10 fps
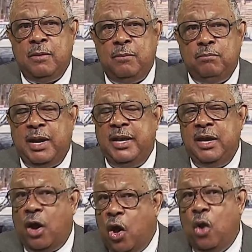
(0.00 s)
But he
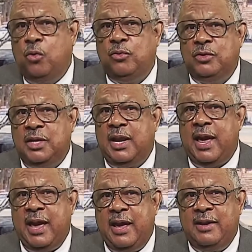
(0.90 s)
owned the
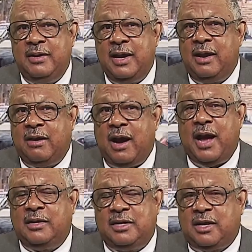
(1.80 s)
land that
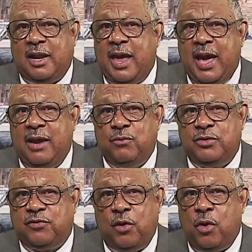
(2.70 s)
God declared
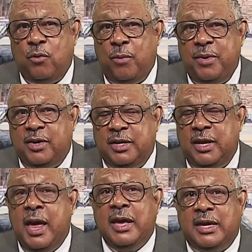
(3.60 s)
was flowing with milk and
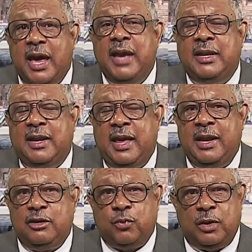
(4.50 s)
honey. Canaan
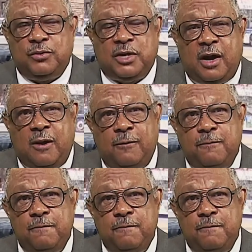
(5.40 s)
land is what it was called.